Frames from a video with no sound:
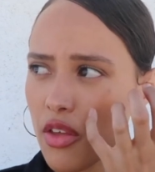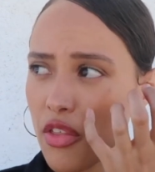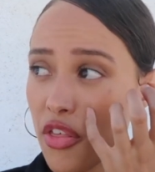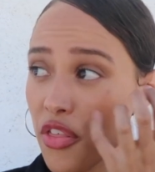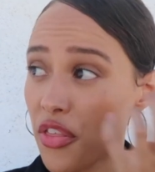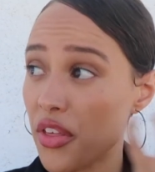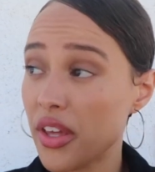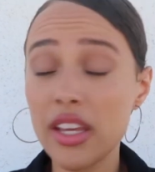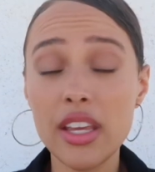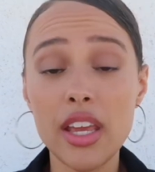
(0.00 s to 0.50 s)

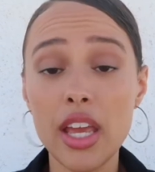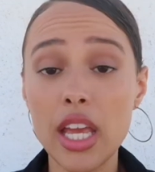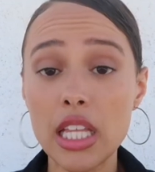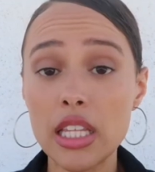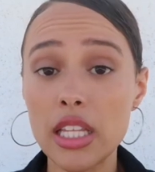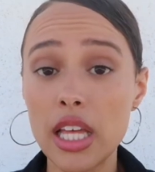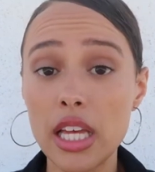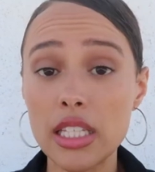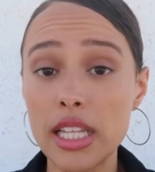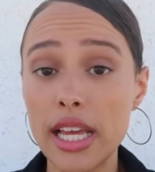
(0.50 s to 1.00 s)
Thinking
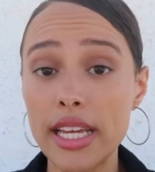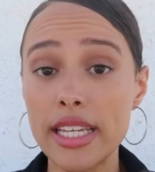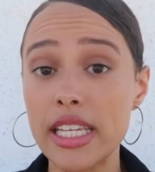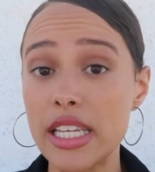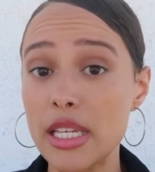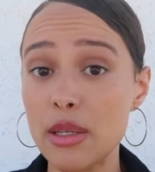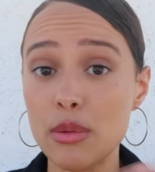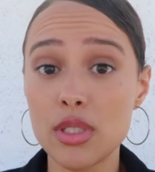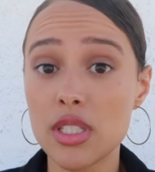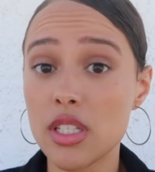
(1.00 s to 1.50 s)
that like
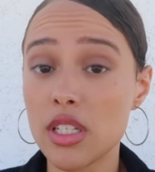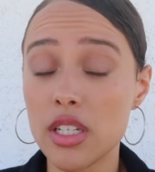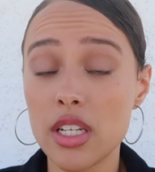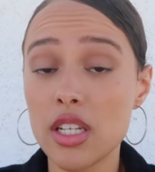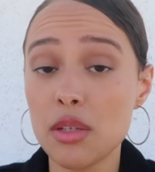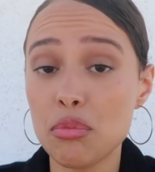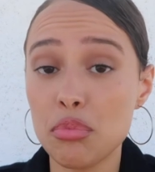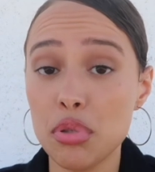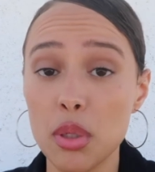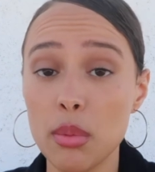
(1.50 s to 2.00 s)
he was
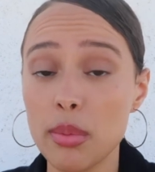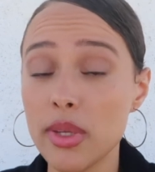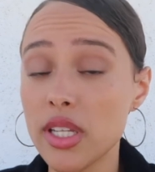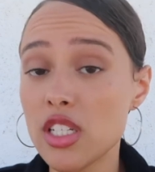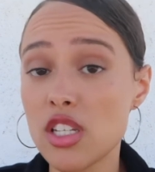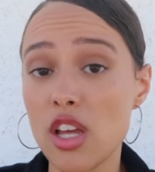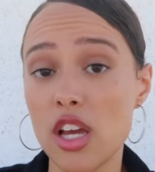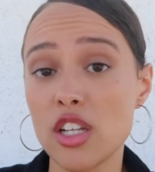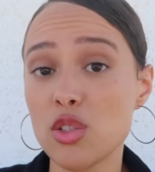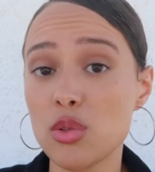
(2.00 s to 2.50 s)
gonna put me in
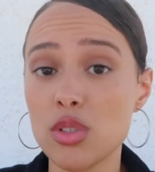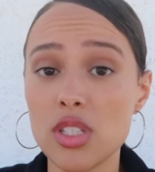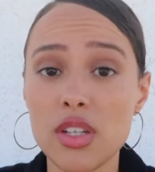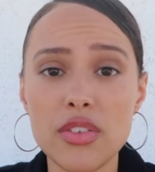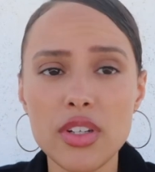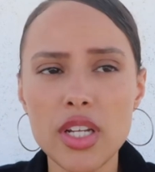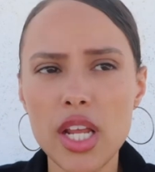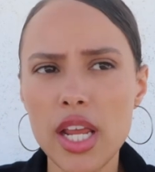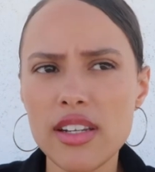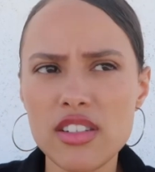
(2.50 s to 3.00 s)
touch with
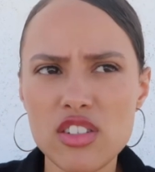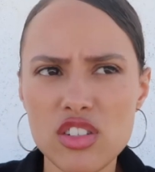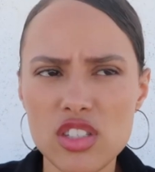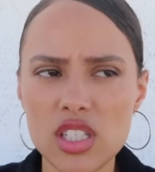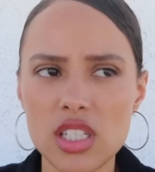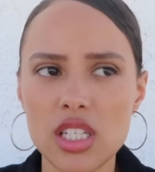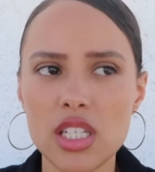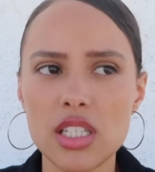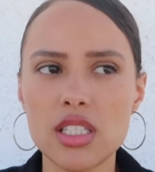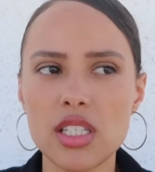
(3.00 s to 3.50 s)
different
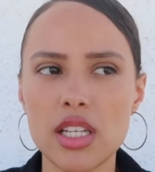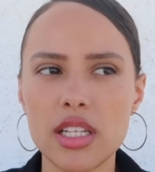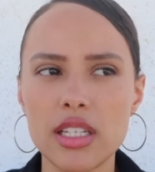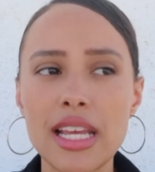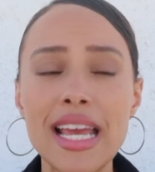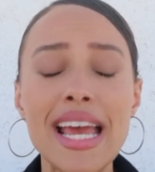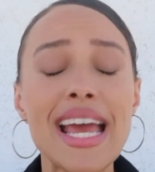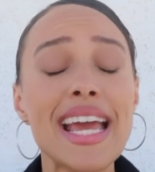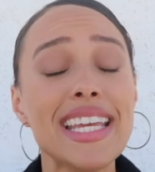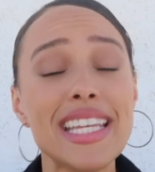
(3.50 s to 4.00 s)
agencies, and
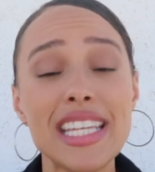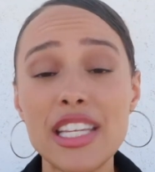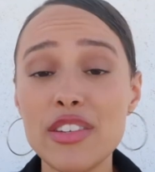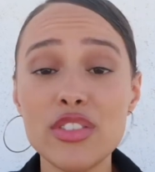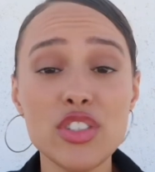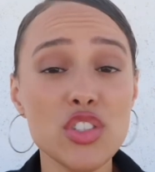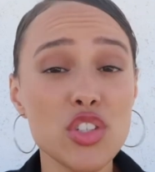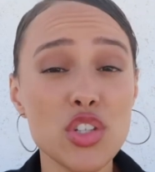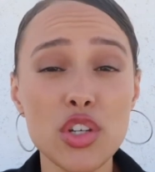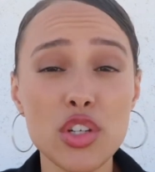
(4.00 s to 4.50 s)
he
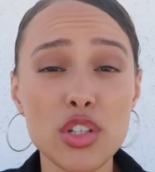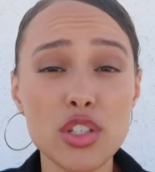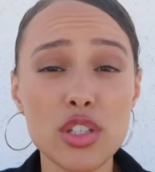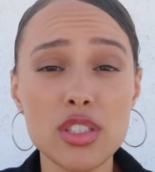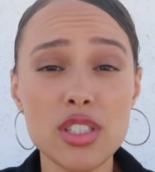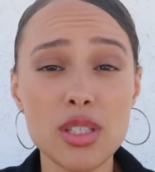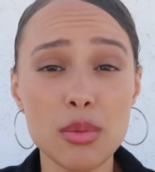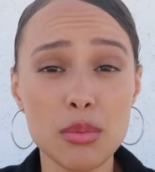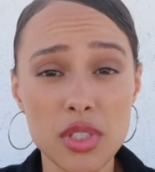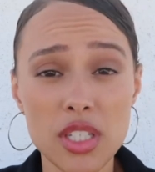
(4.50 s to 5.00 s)
even took
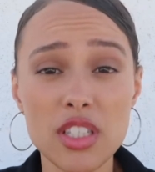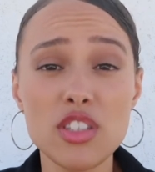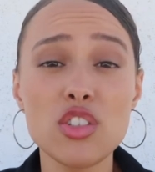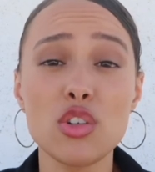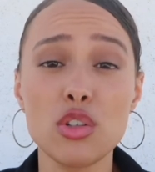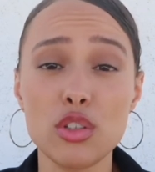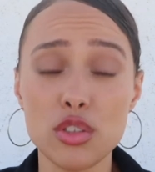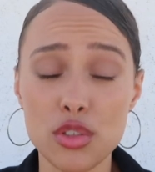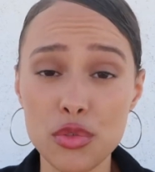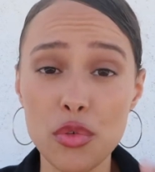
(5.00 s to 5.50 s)
some
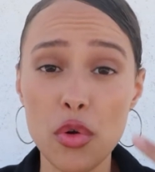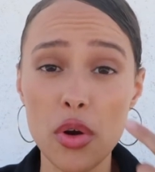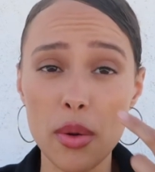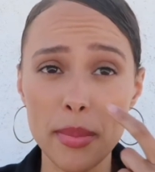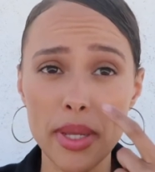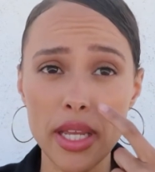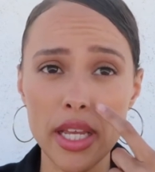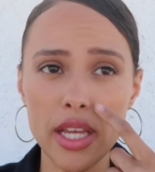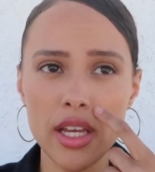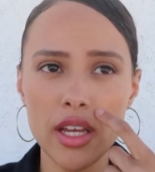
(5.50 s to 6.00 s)
digitals for
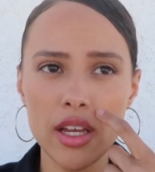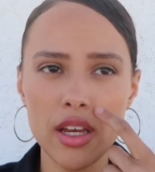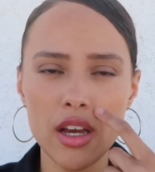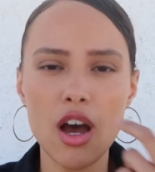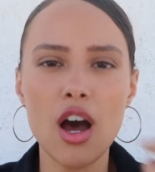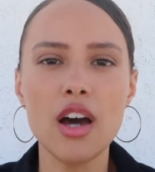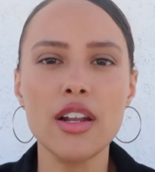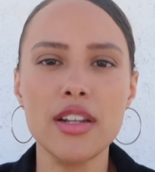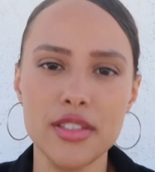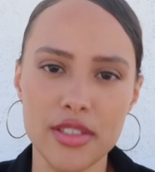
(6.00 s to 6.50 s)
me
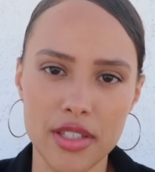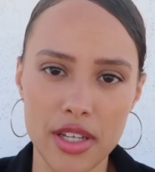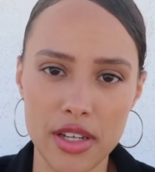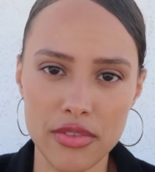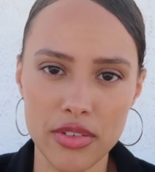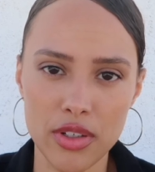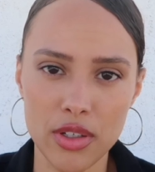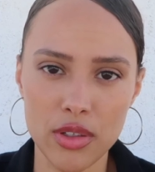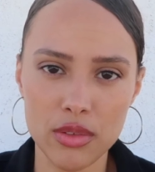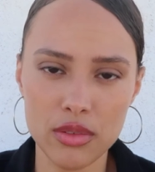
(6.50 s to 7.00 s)
on his
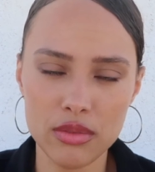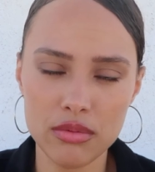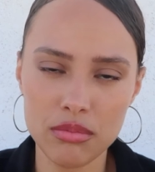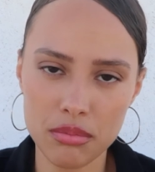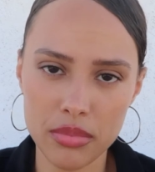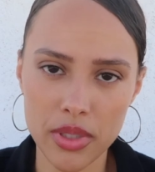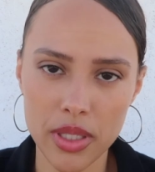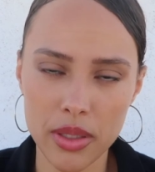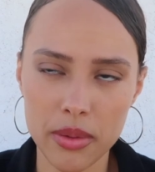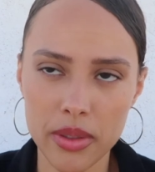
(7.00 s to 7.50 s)
iPhone,
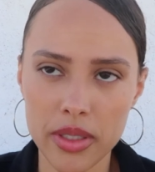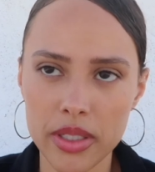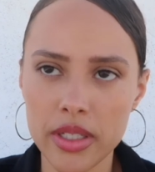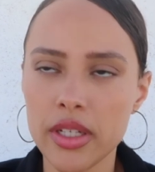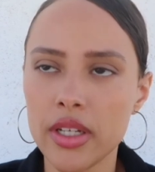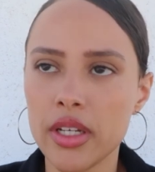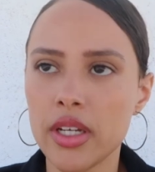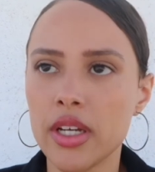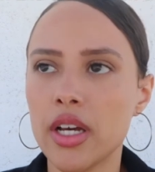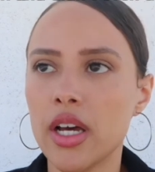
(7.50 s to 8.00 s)
by the way.
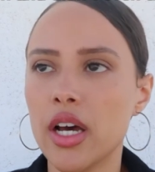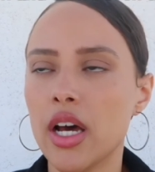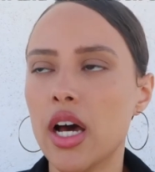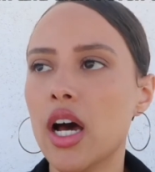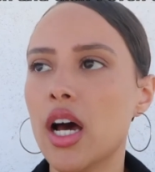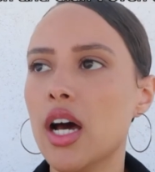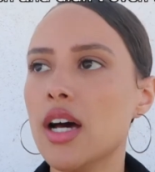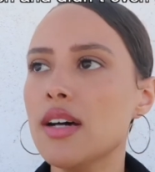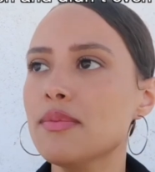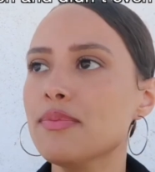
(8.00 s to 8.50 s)

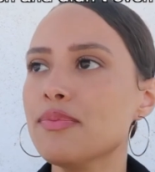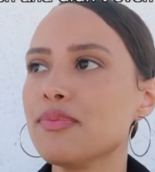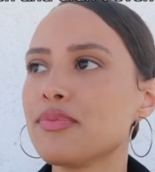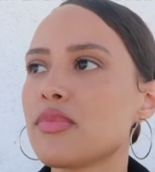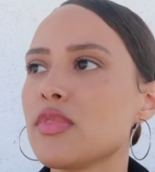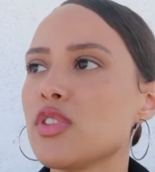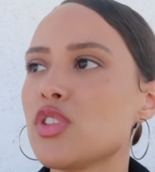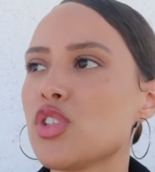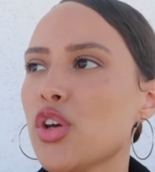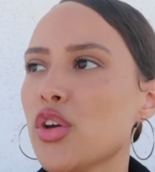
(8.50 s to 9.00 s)

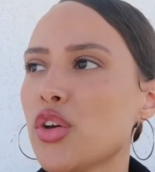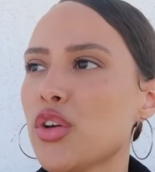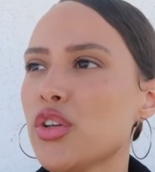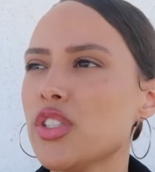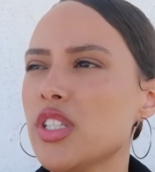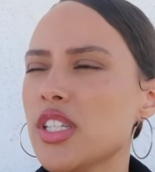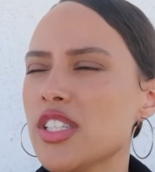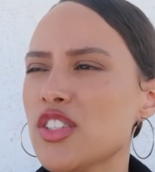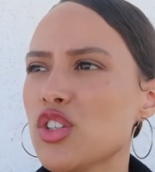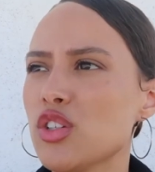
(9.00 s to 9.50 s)
Took
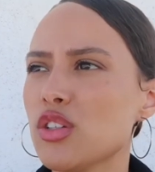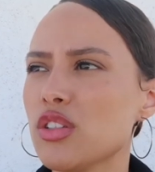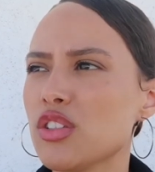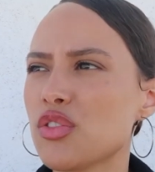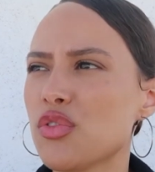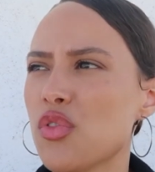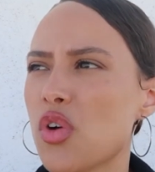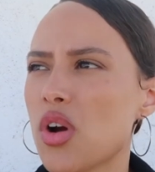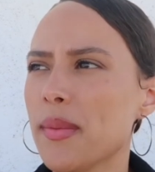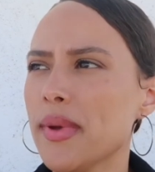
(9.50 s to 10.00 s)
digitals
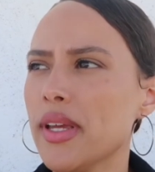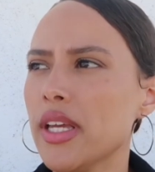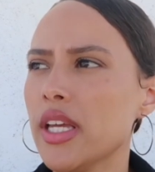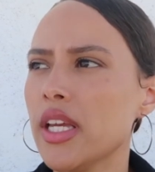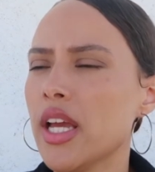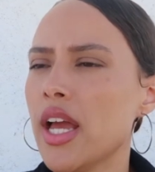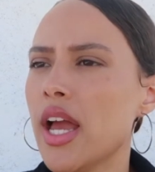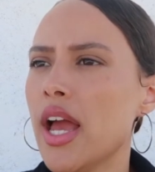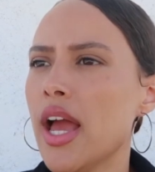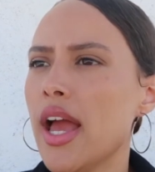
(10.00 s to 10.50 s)
for me,
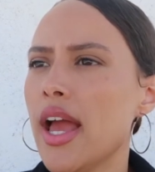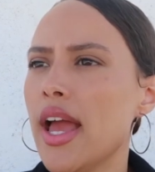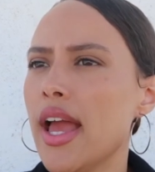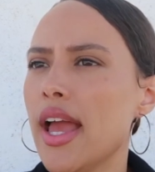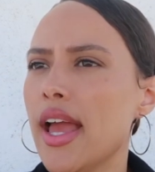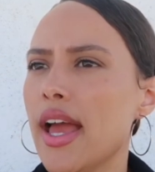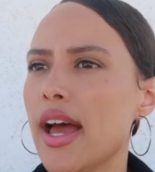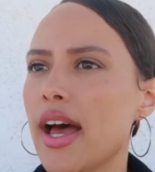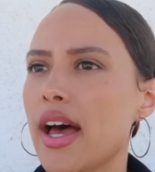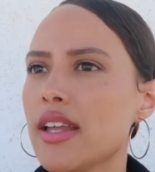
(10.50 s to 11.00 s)

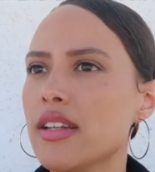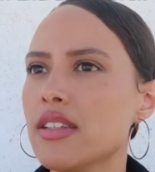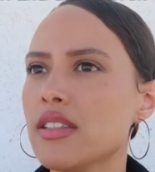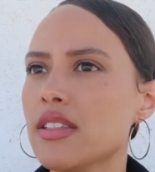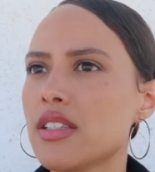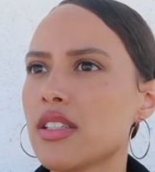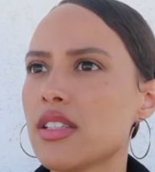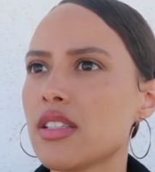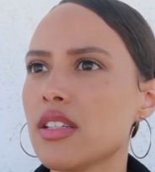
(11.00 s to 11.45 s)
and